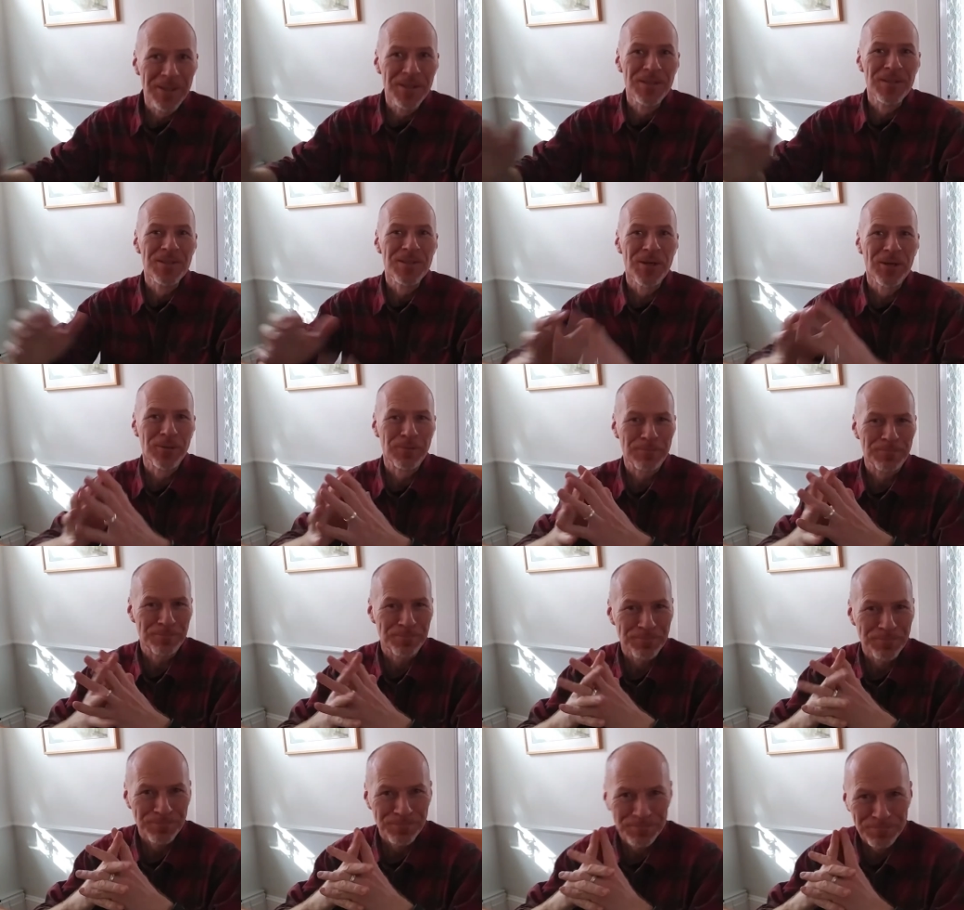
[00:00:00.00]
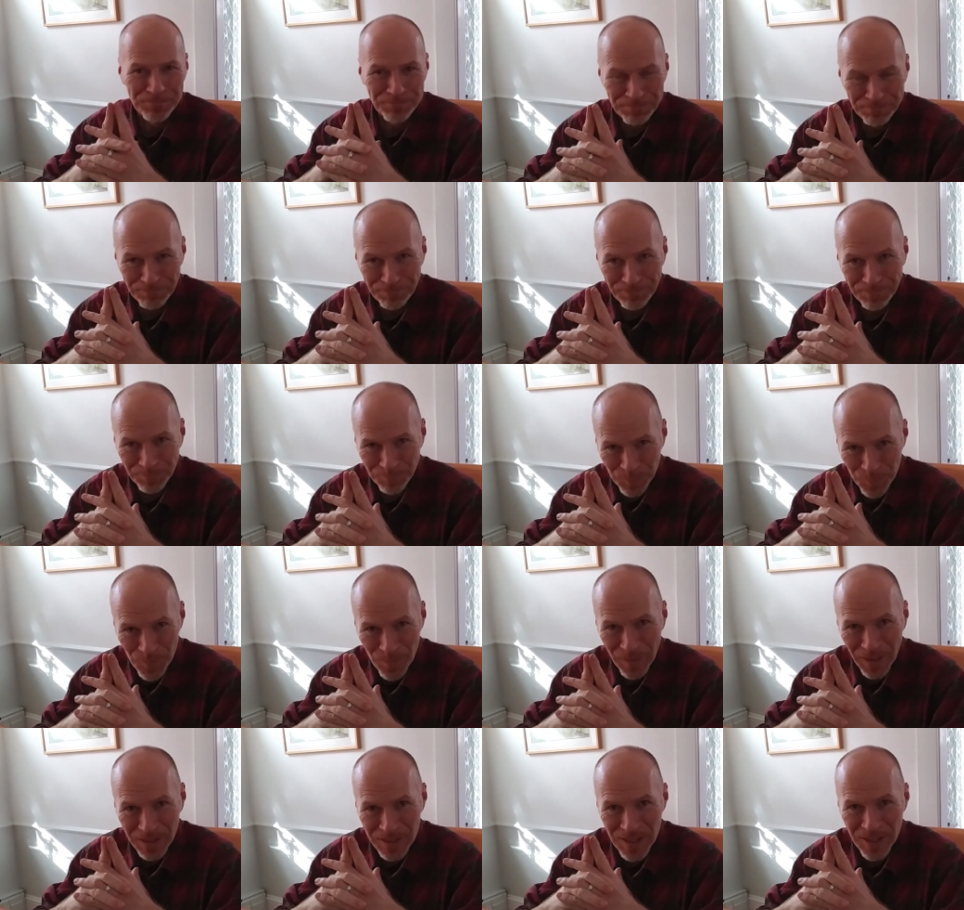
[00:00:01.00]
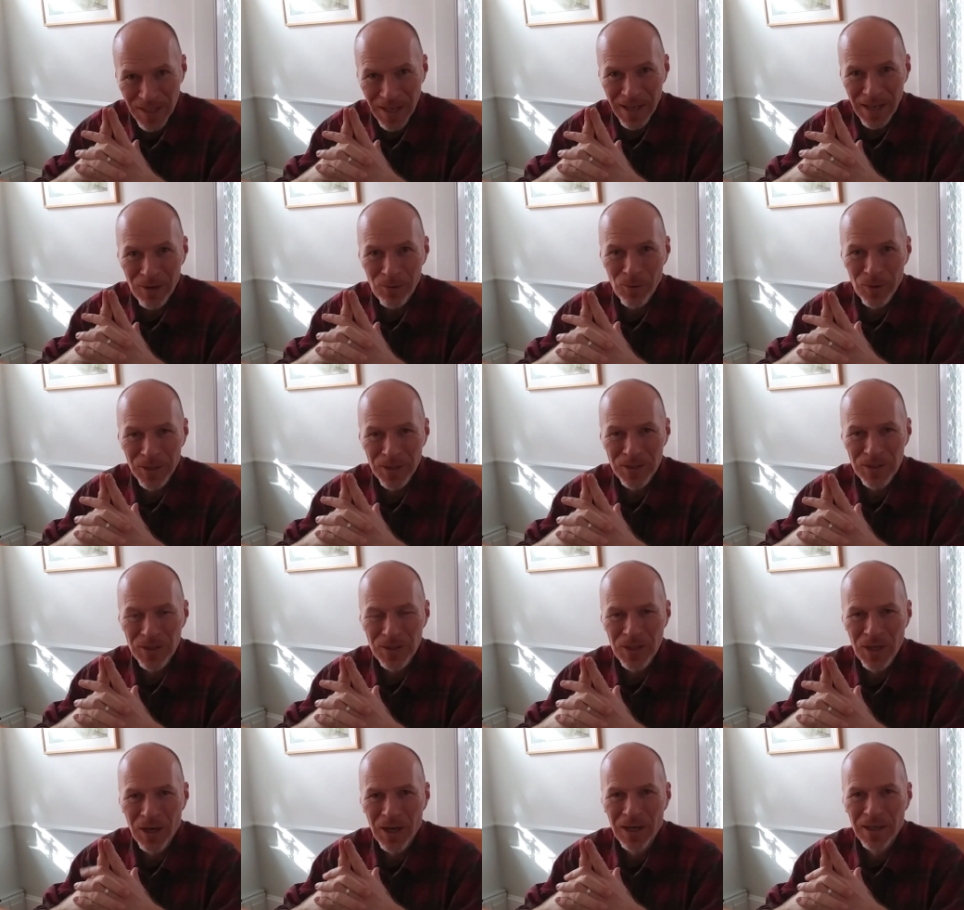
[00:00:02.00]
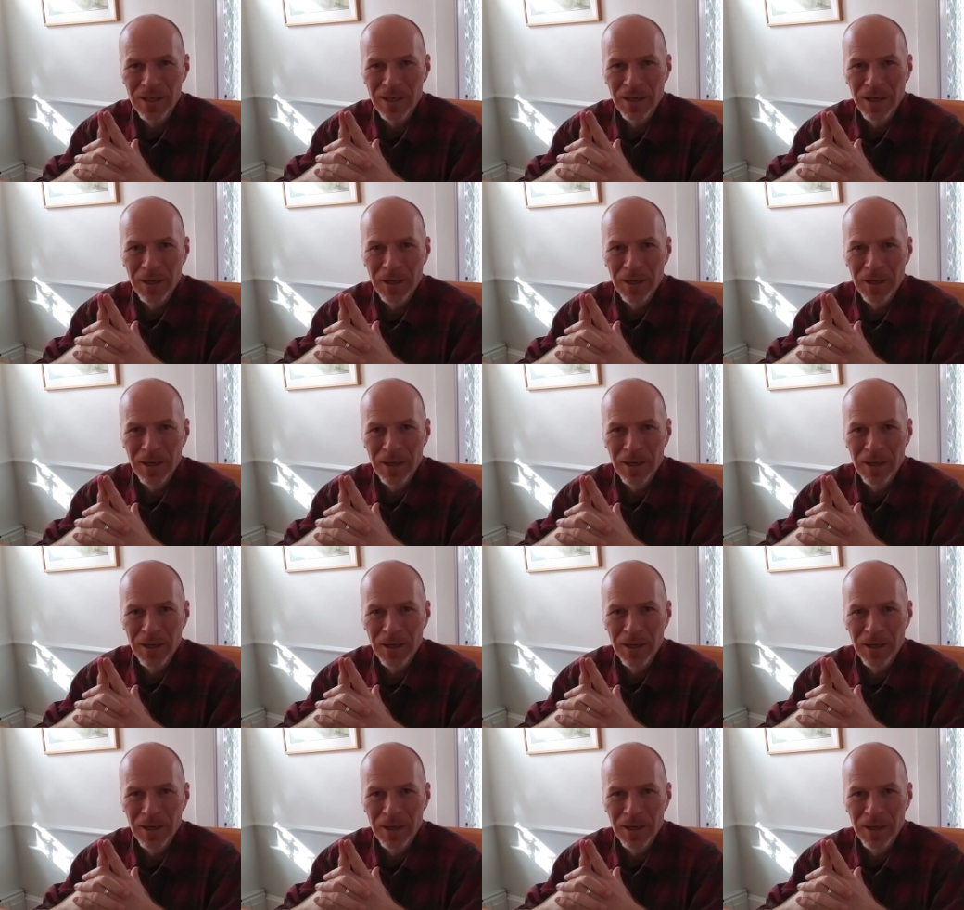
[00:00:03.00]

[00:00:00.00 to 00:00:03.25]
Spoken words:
So today I wanted to talk